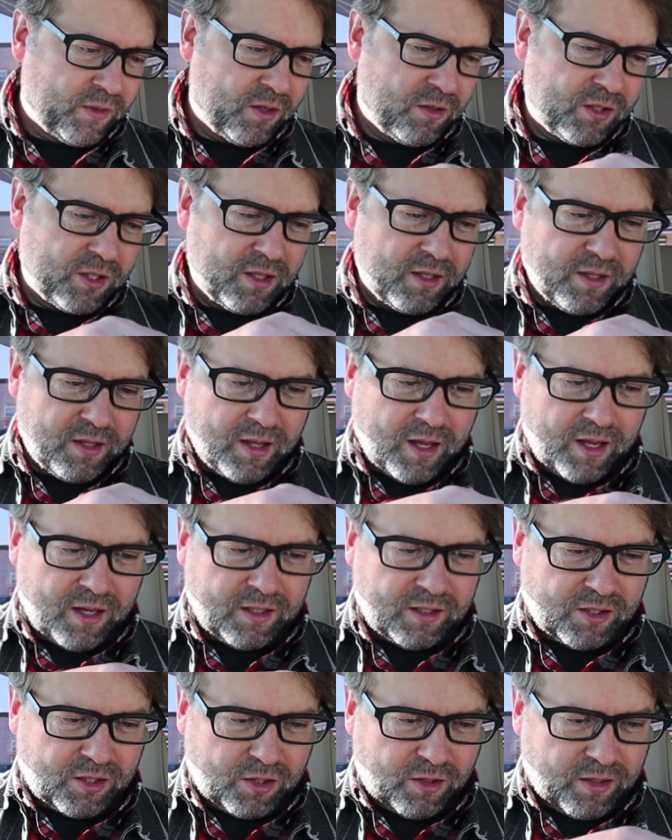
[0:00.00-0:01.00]
Usually
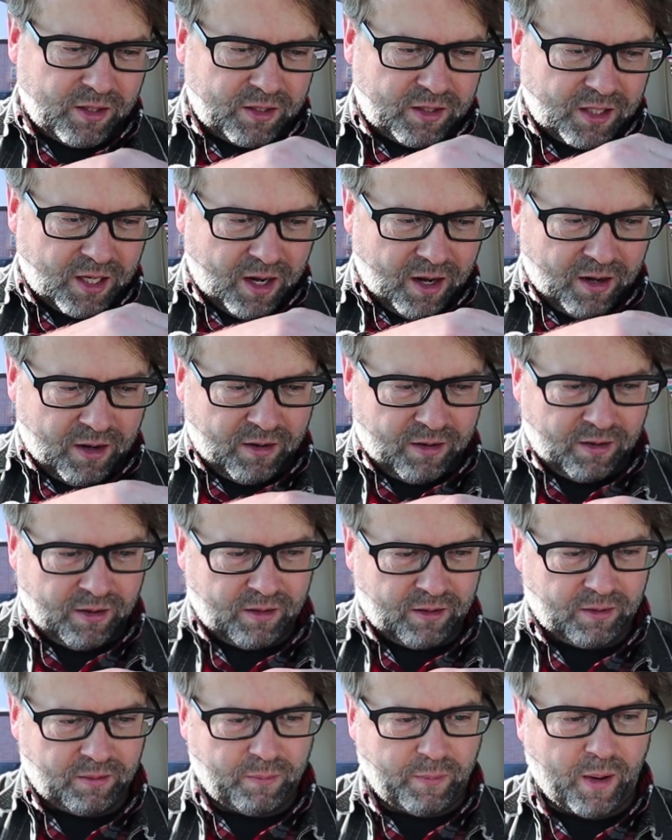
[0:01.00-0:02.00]
they sort of tear
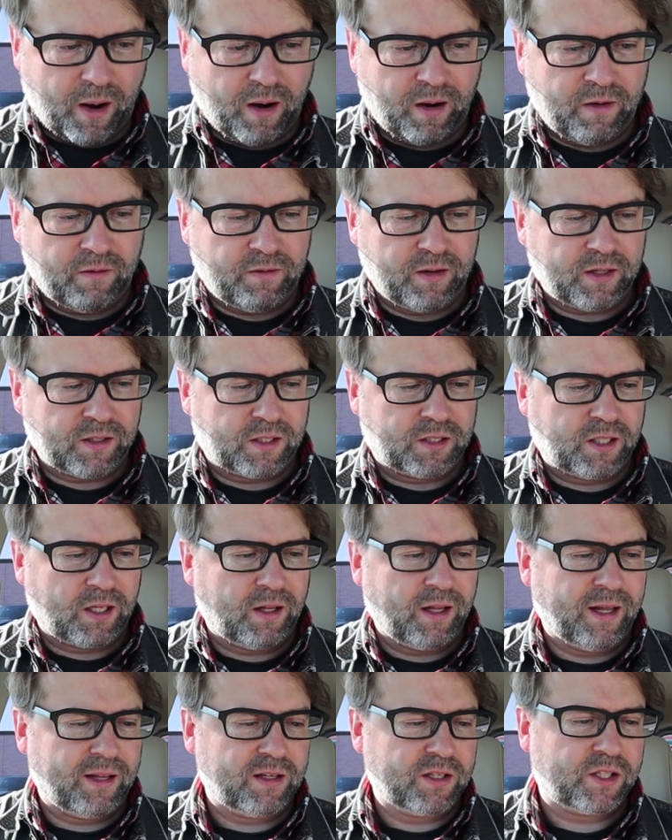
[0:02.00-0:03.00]
part of it
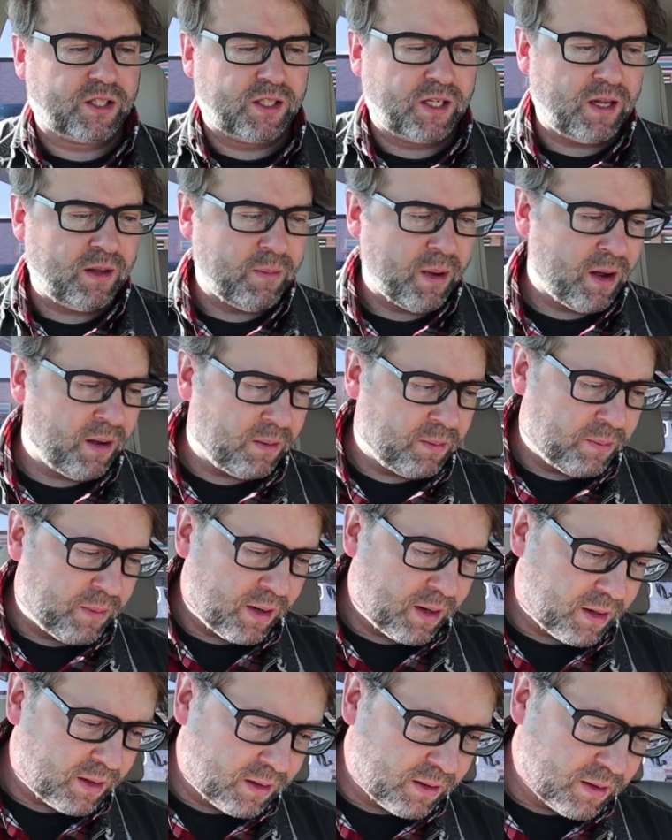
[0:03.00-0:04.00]
to let the steam out,
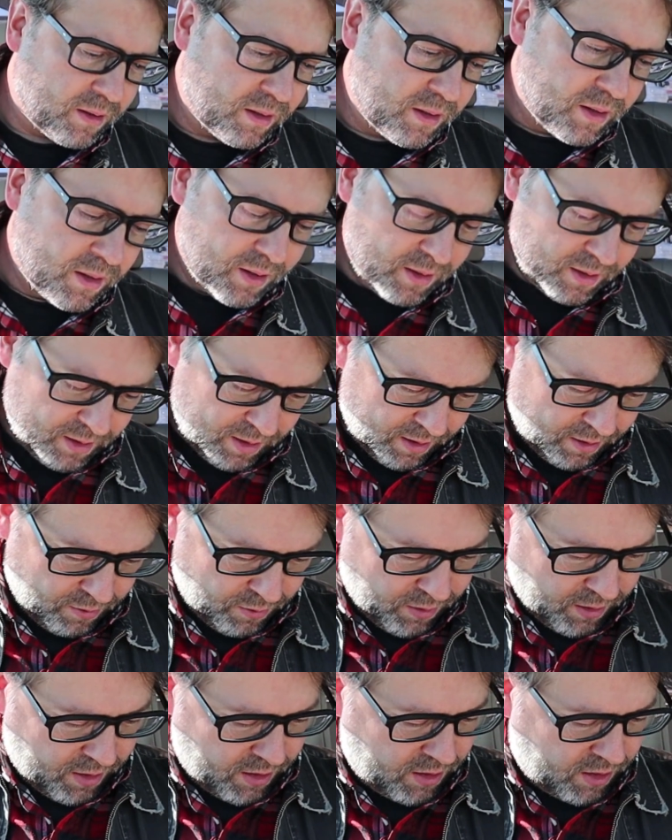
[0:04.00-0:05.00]
but I
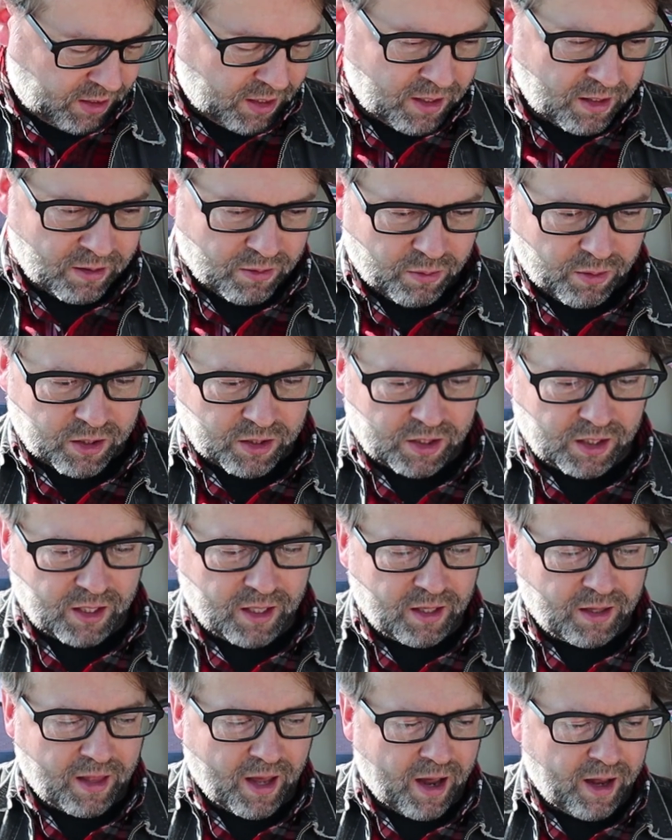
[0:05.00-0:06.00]
don't really see where she
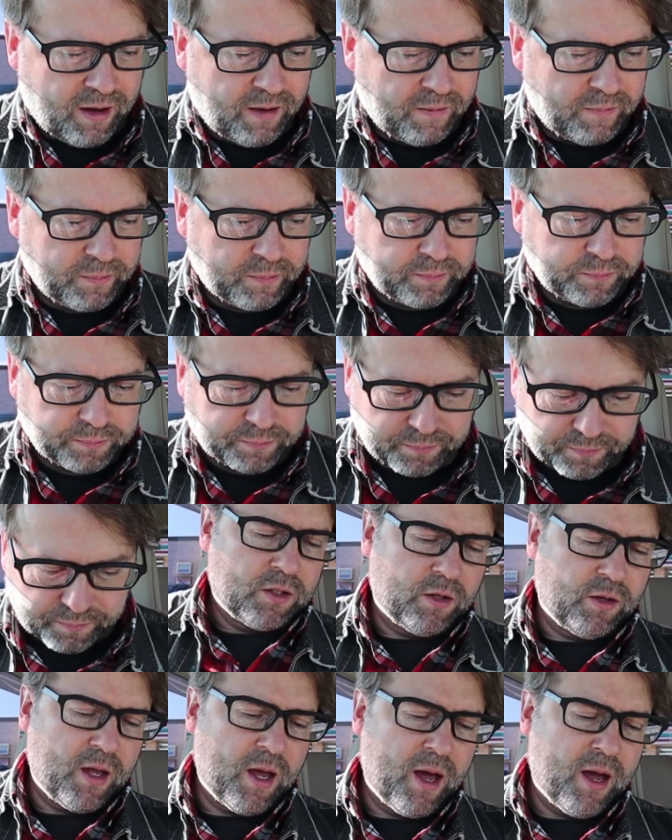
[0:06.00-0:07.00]
did that.
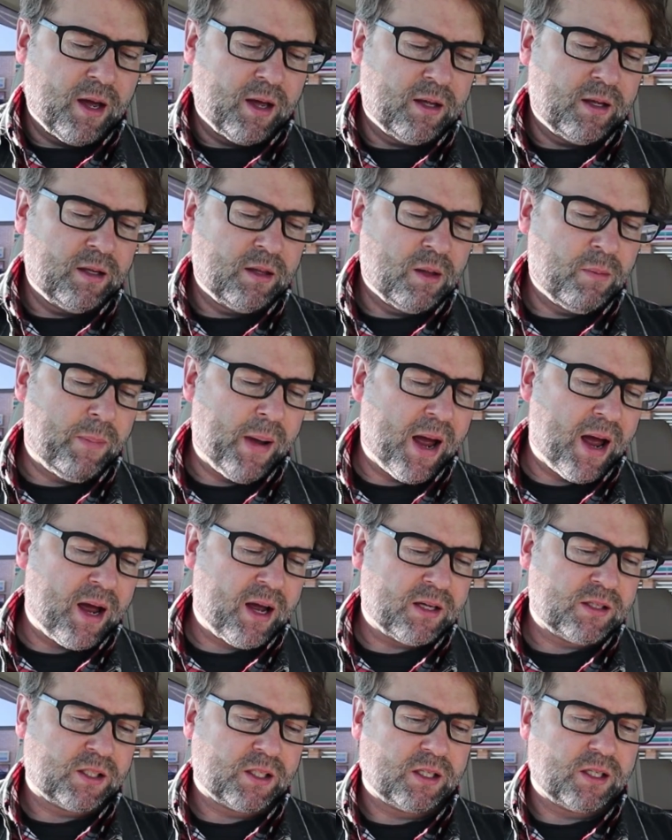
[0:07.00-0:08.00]
So yeah, in the
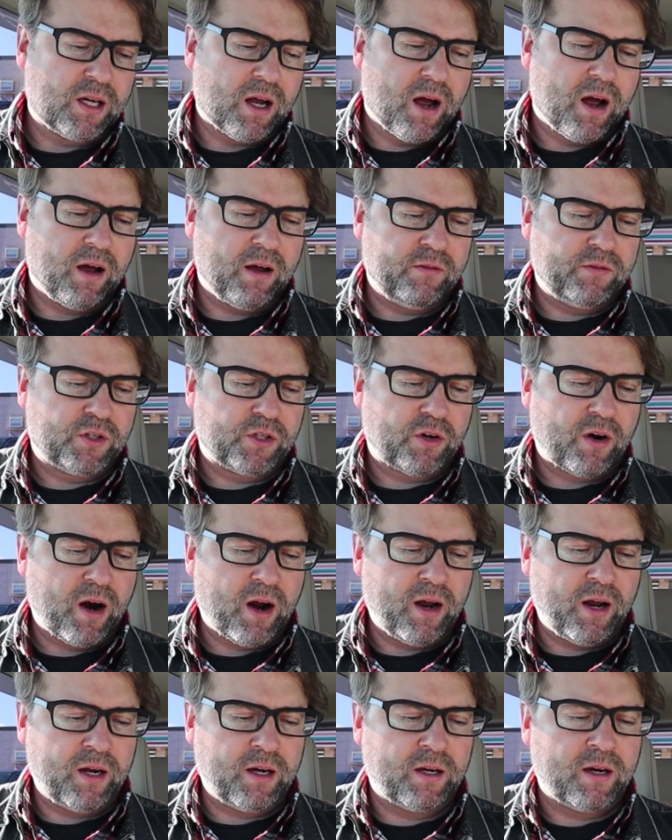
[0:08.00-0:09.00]
past, I've
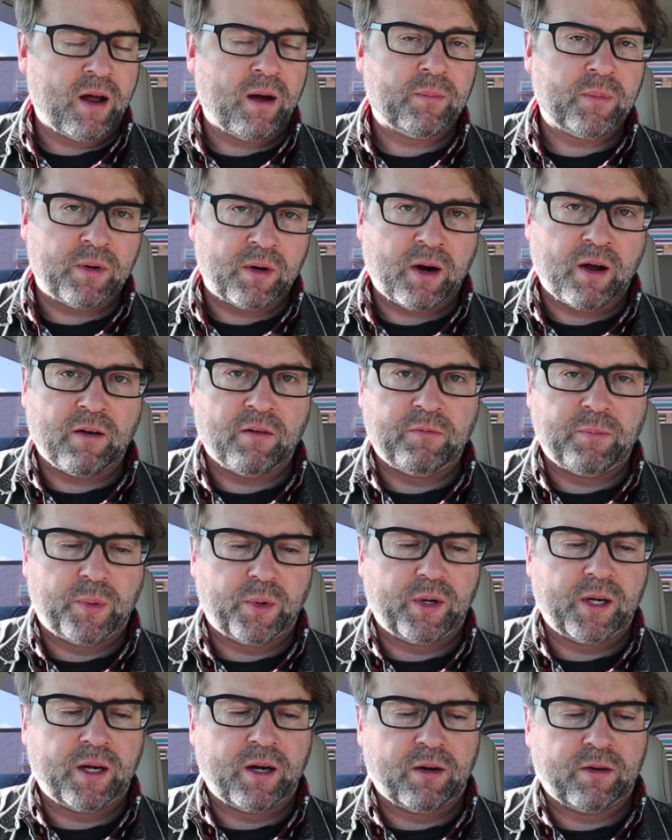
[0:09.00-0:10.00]
tried a number of
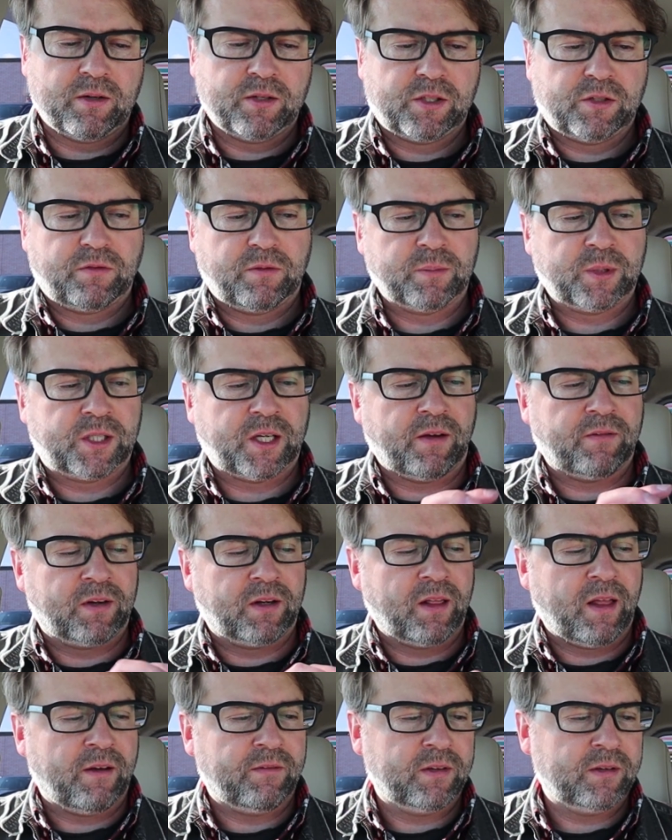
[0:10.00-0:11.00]
burritos from
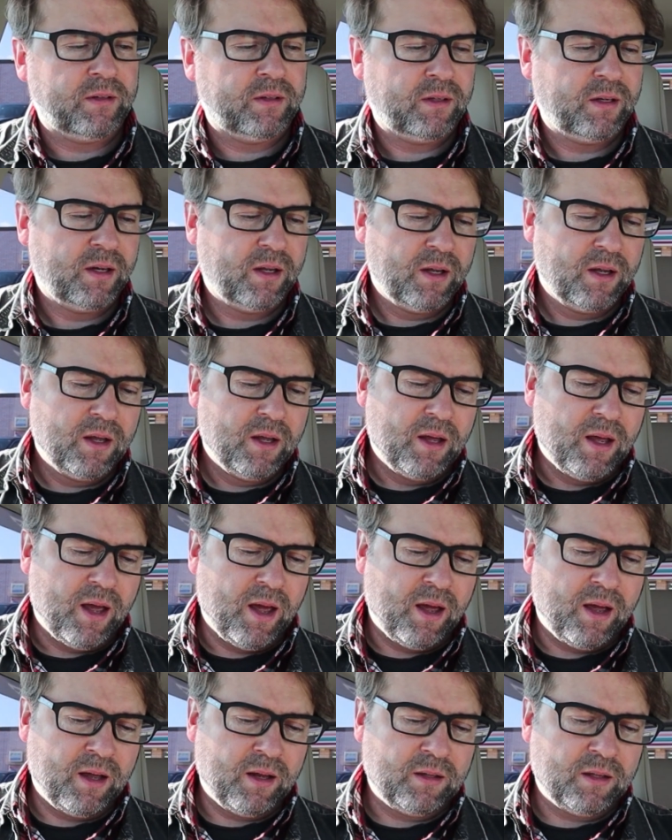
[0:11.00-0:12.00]
7-Eleven,
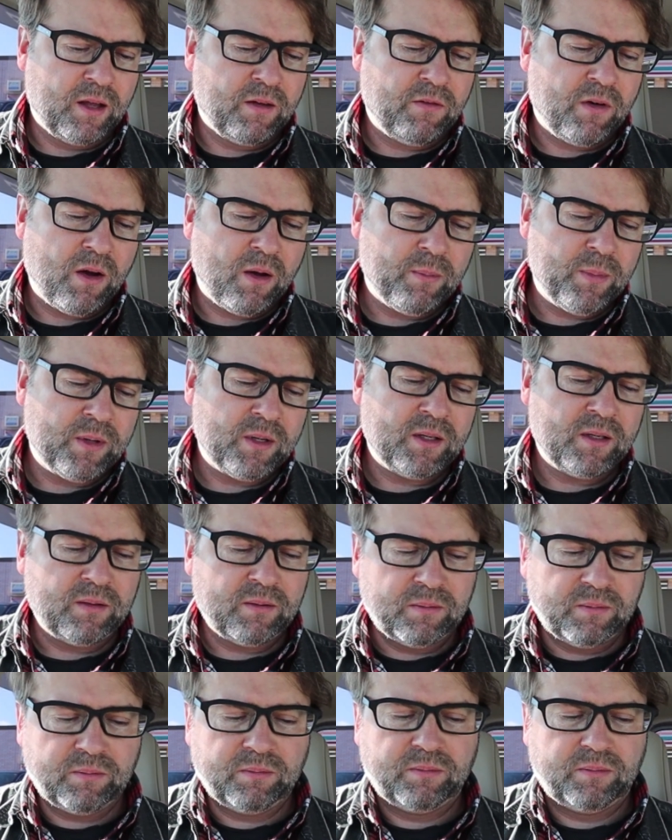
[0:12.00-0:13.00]
and they've all
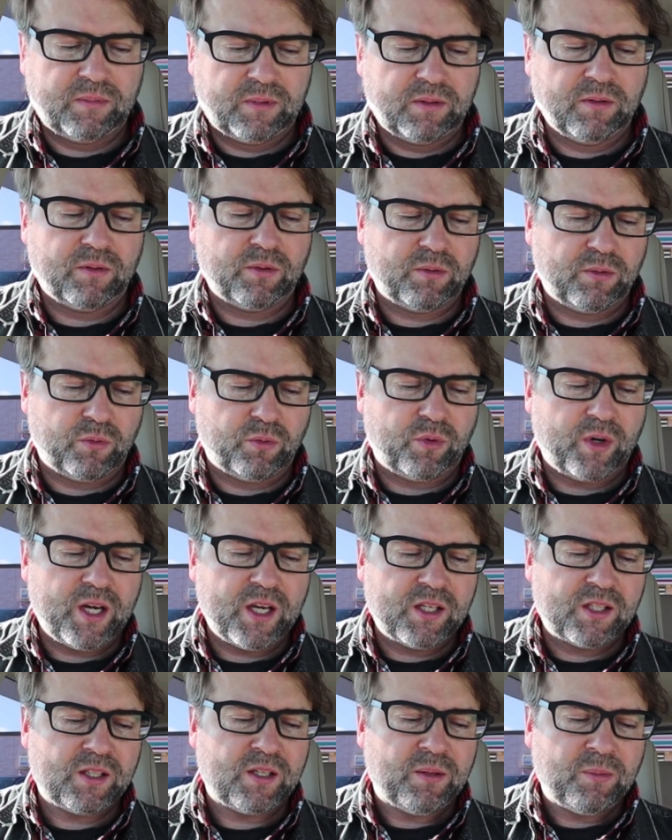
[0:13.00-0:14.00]
been
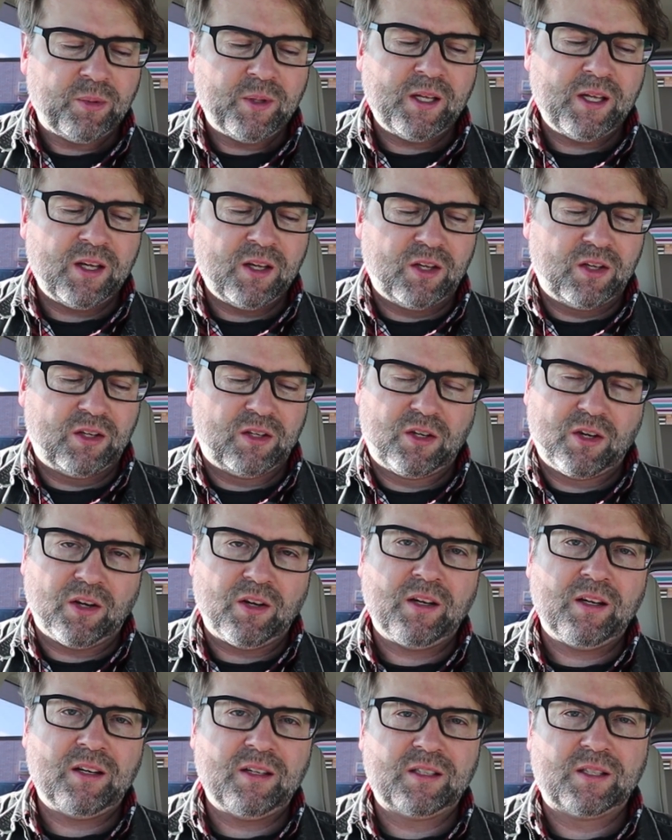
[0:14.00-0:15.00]
reasonably good.